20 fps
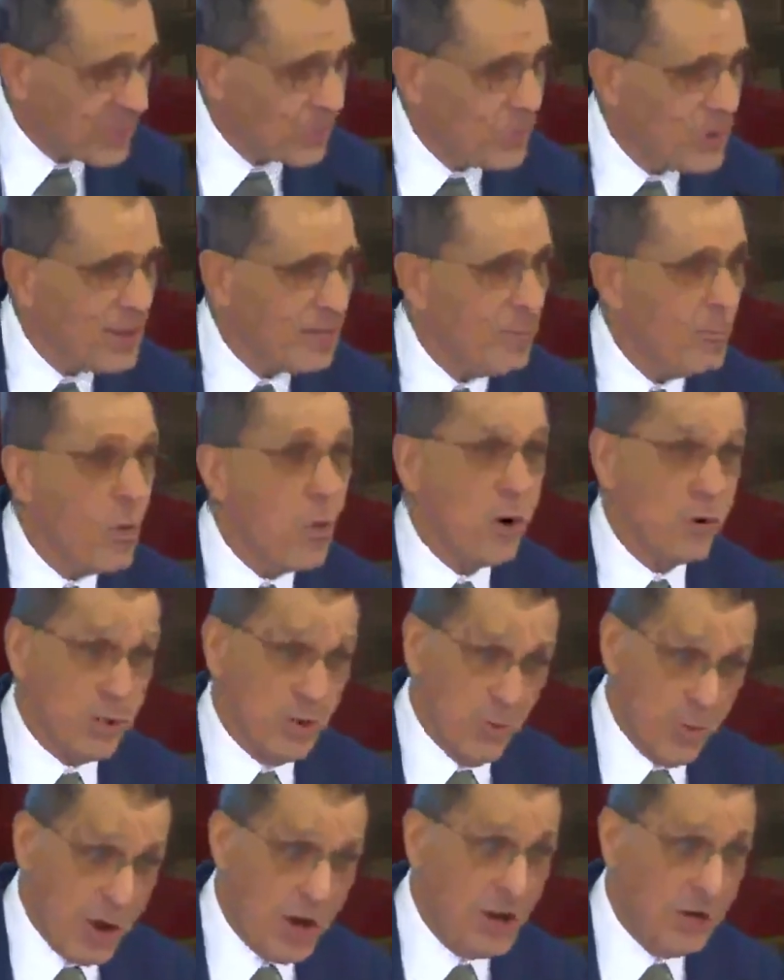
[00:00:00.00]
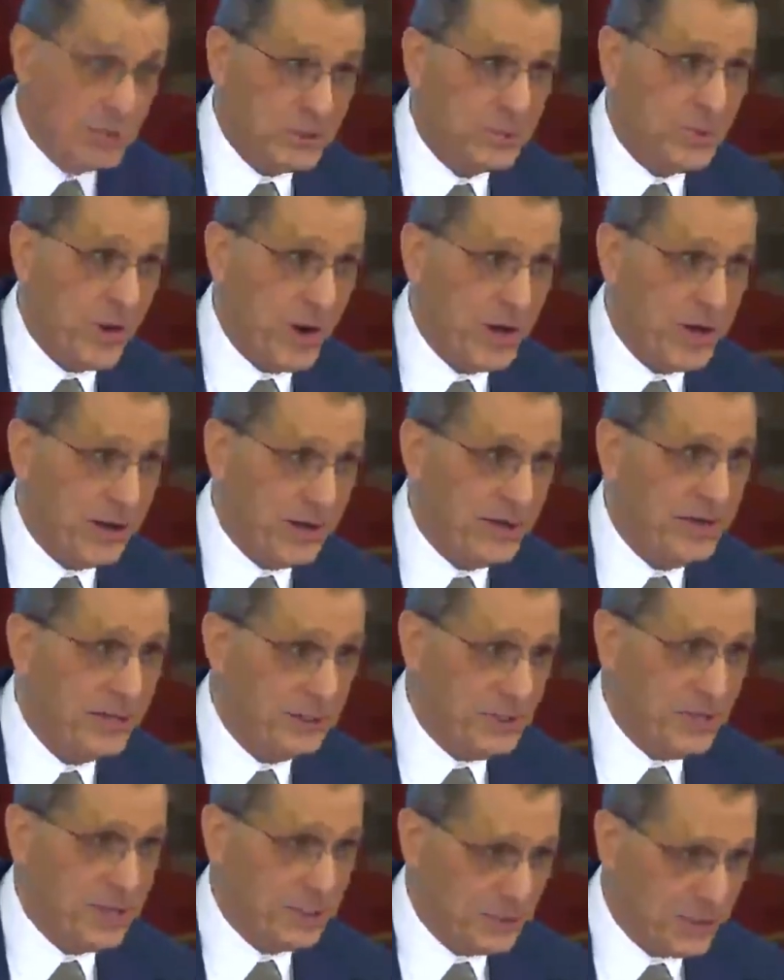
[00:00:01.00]
We have more than one Australian
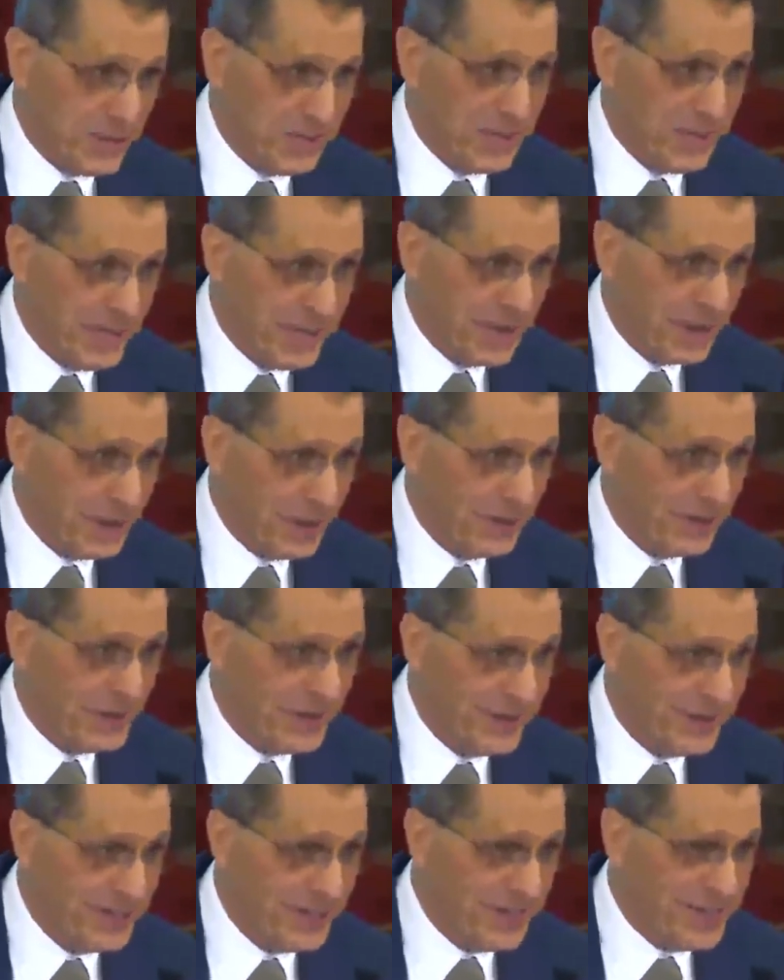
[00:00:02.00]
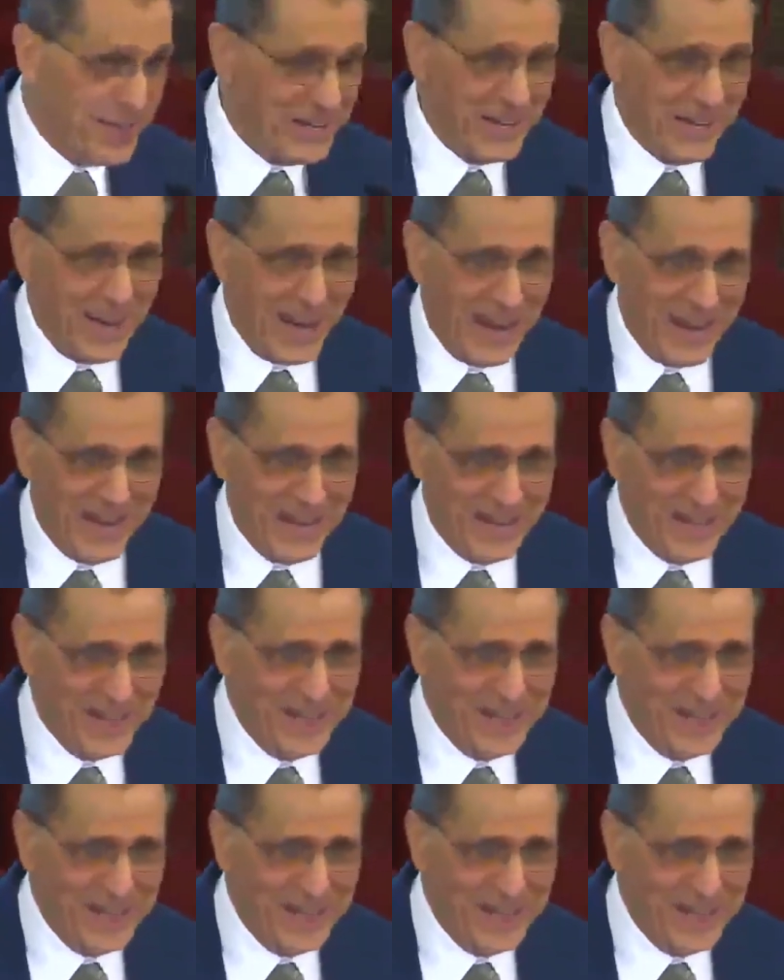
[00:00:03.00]
citizen here today.